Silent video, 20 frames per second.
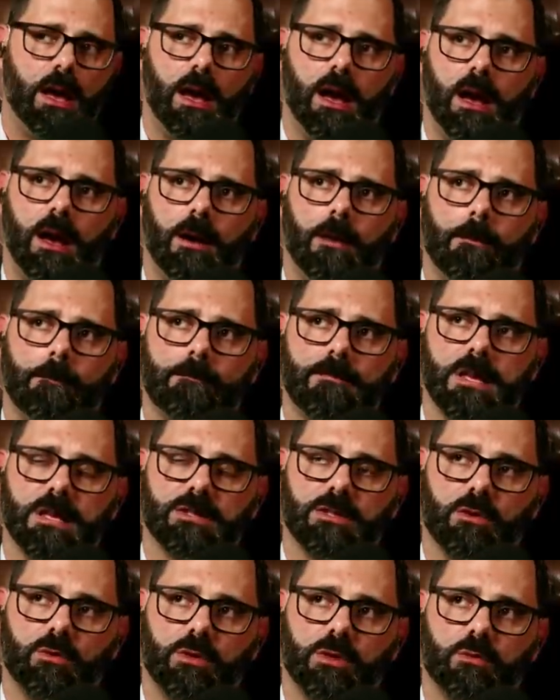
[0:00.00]

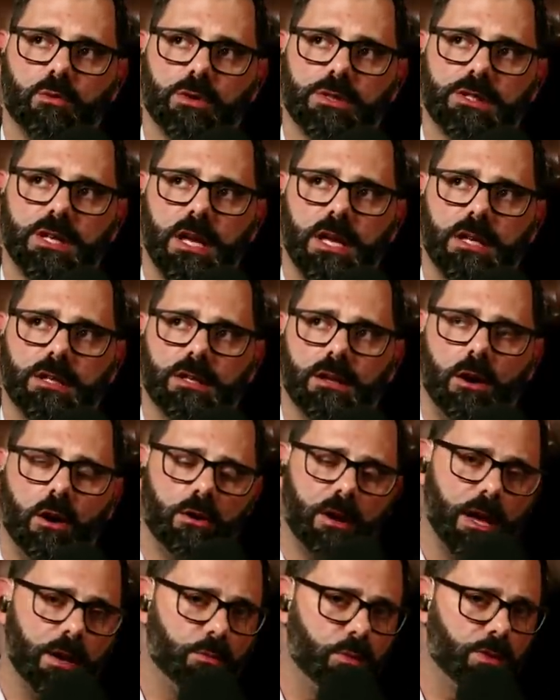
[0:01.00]
And so then we're saying,
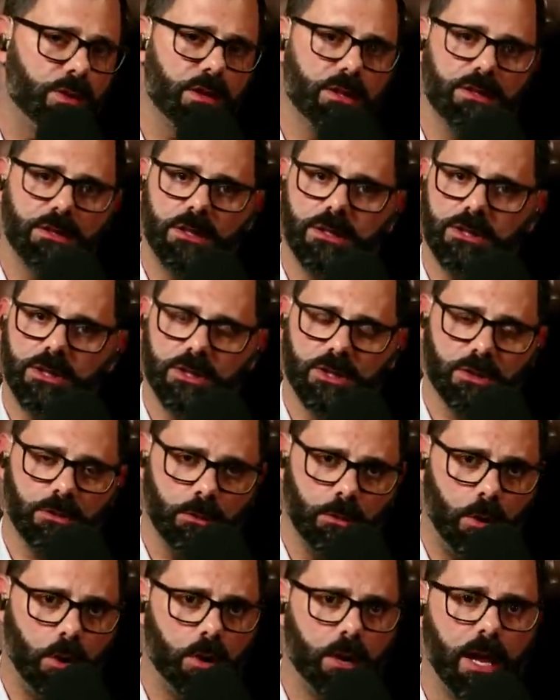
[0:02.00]
okay, well, just
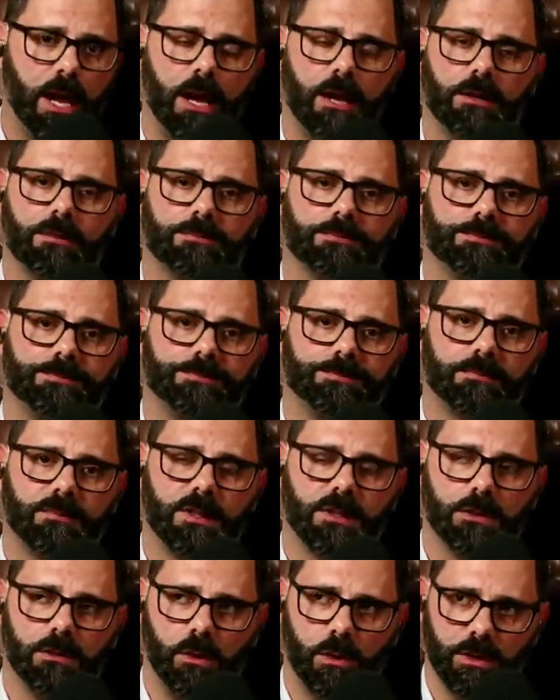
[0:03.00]
long hair.
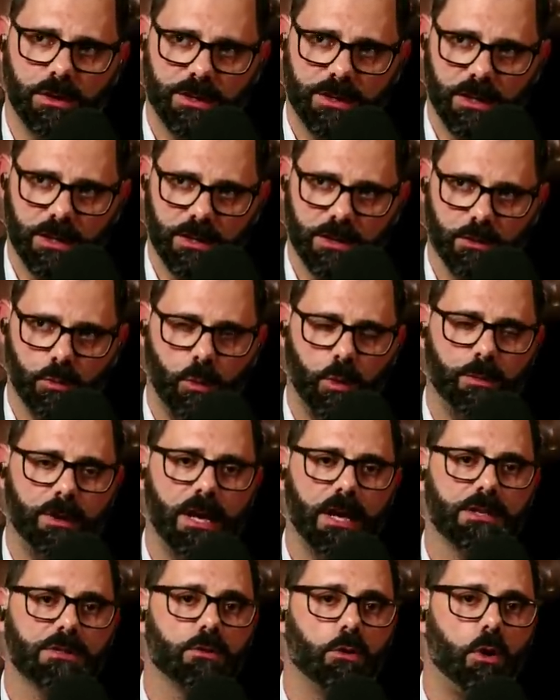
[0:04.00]
As long as a woman
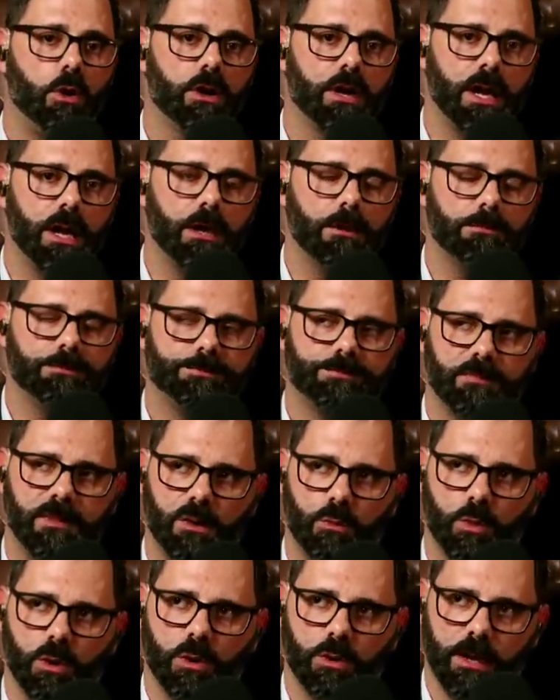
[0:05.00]
has long hair,
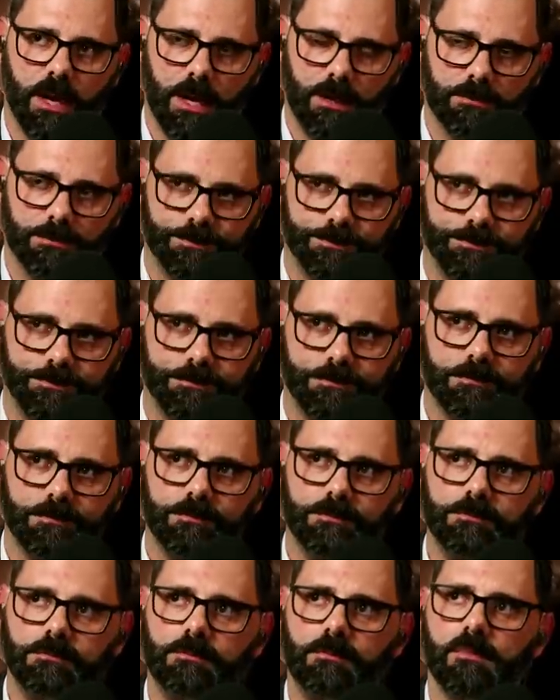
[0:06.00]
then we're okay.
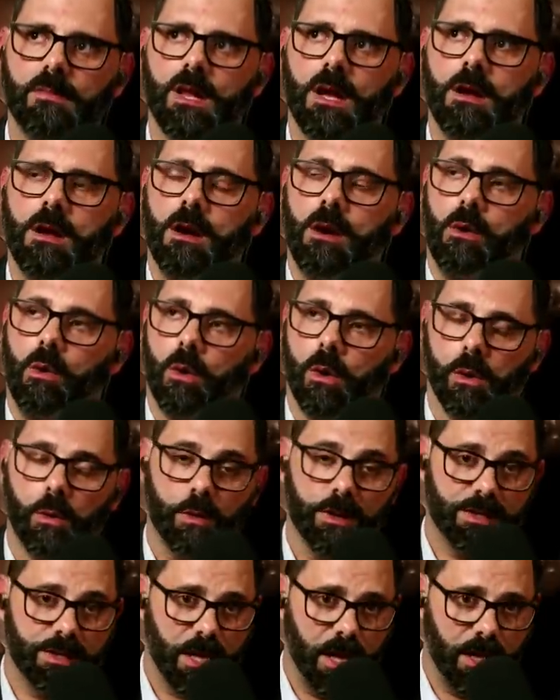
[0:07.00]
Or are
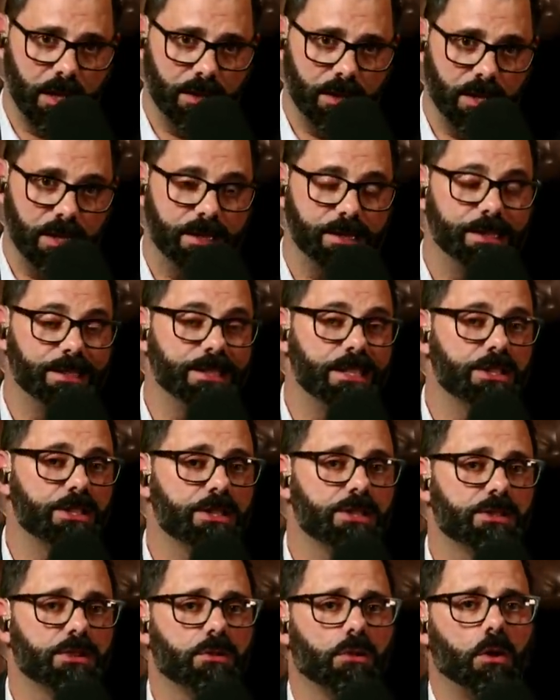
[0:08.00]
we saying that in
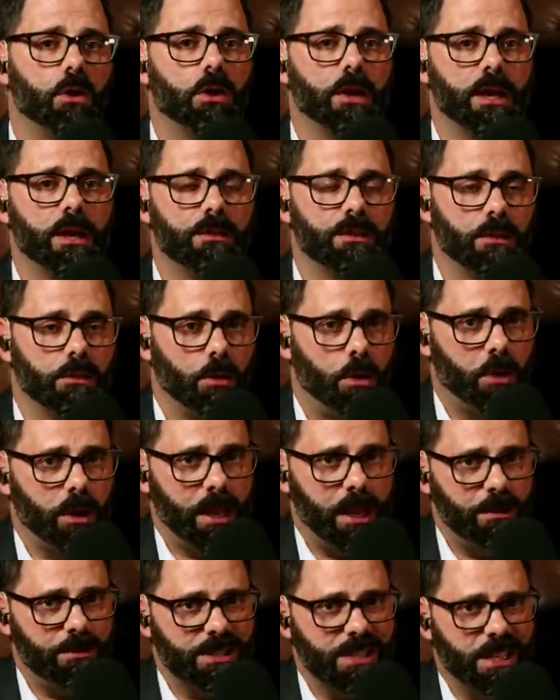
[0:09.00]
addition to long hair, that long
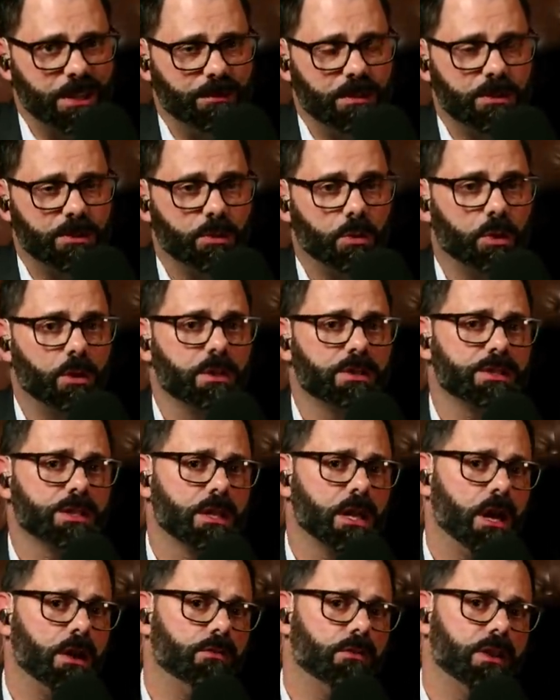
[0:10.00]
hair is given to her as a
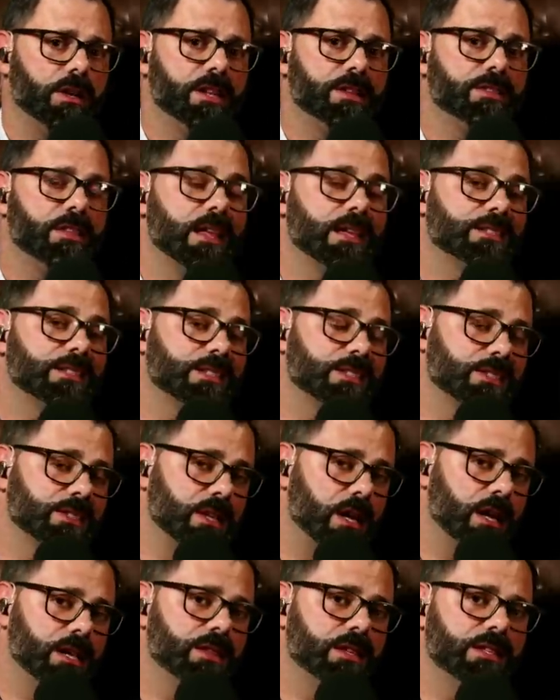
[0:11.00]
covering, and that's a
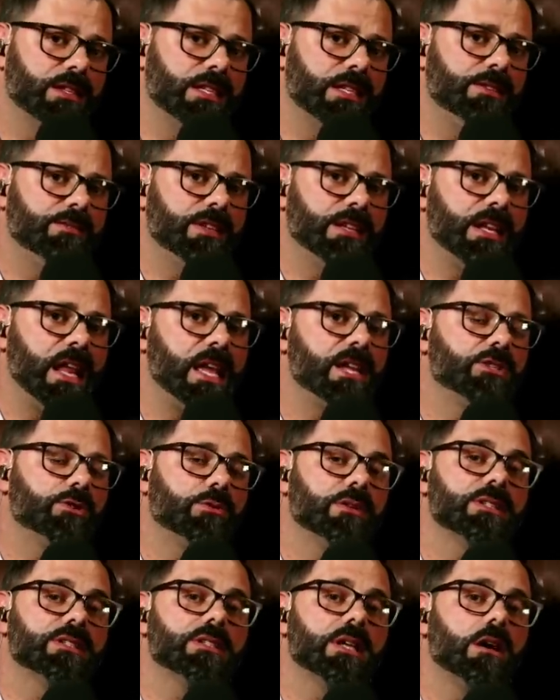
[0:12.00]
sign that even
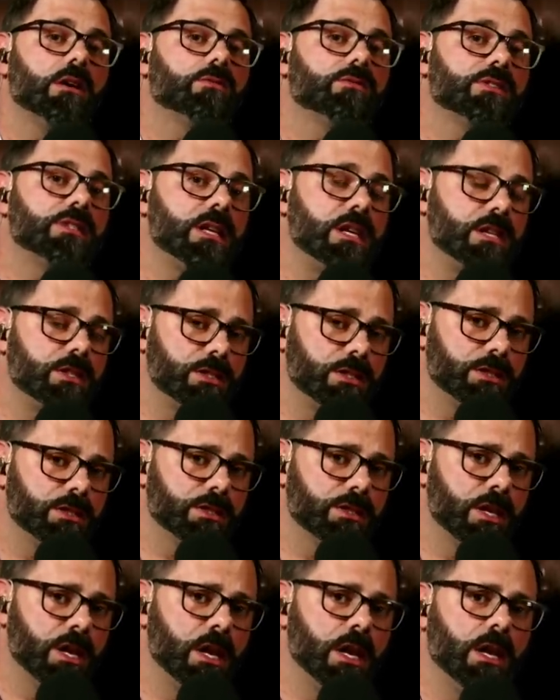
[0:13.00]
nature itself
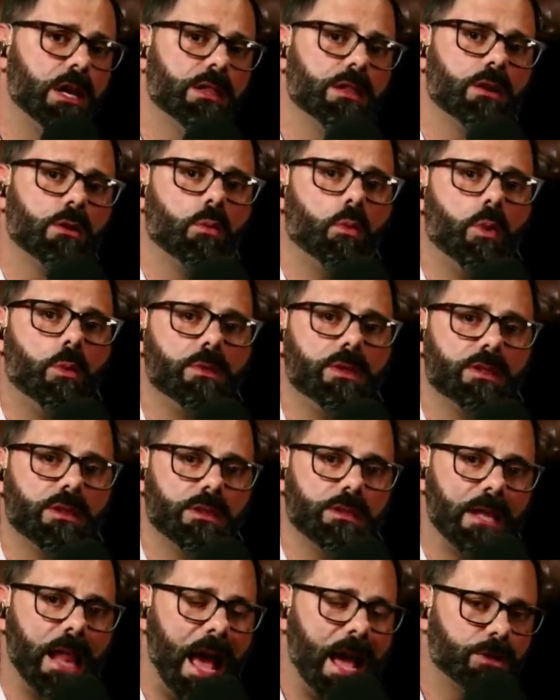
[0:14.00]
teaches that a woman,
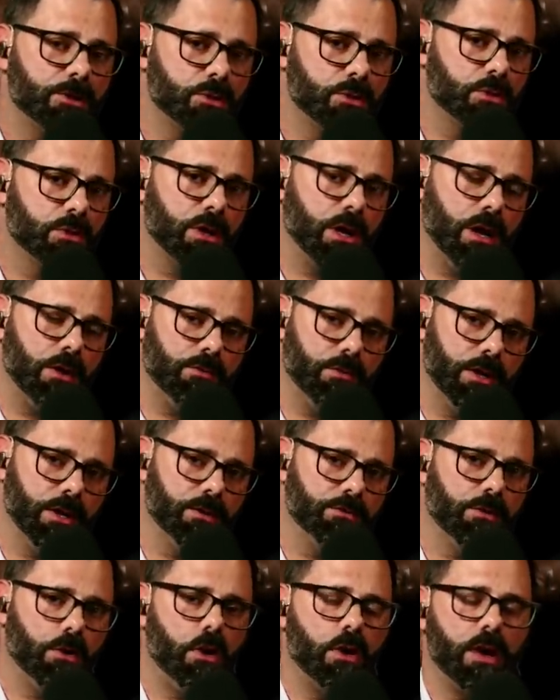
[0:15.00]
the natural covering
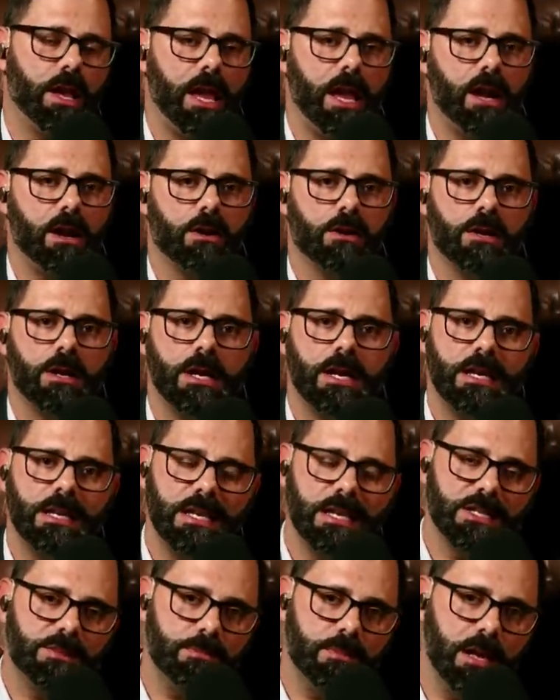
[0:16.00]
of long hair,
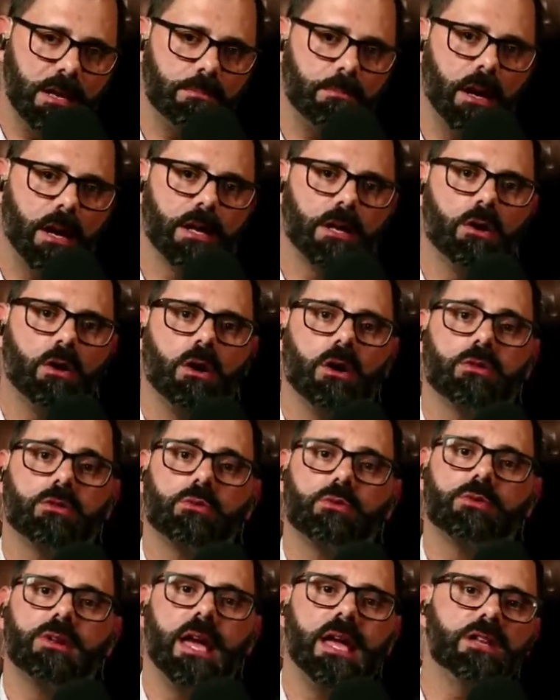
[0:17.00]
is meant by God
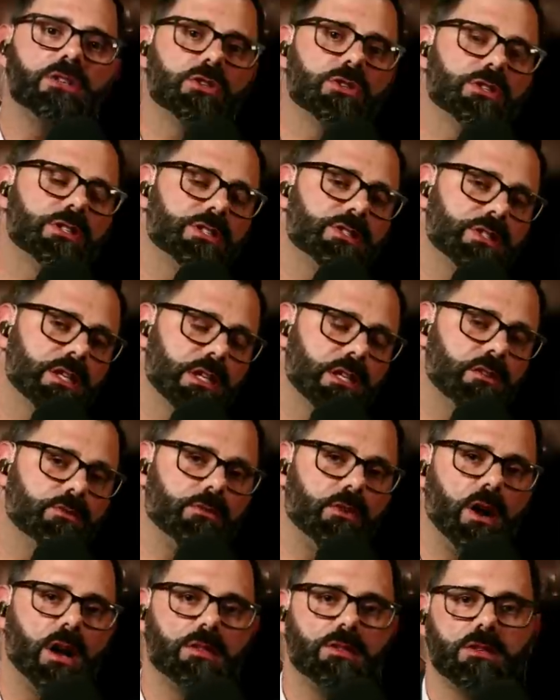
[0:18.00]
through nature to
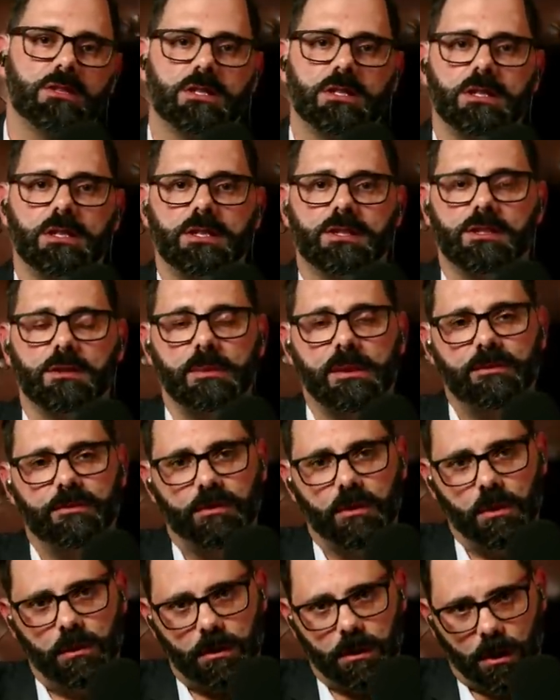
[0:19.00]
signify that she needs to be
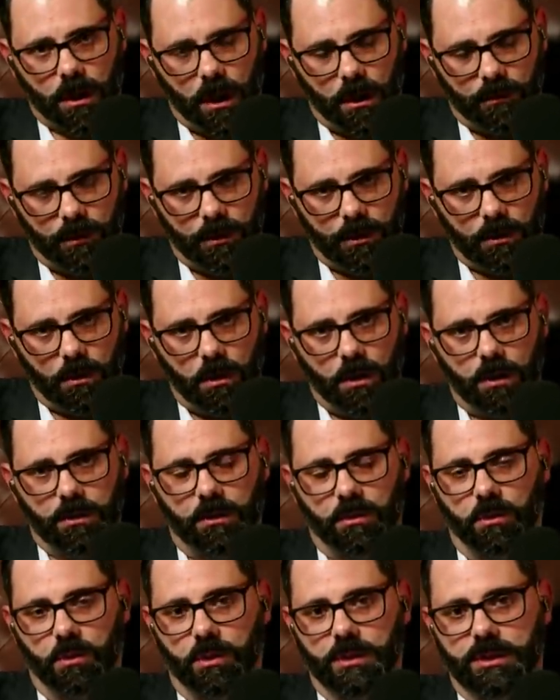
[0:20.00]
further covered on
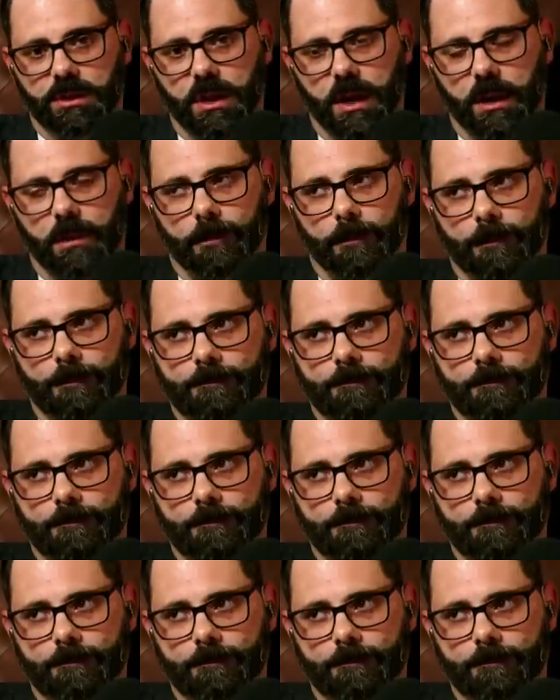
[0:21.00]
the Lord's Day.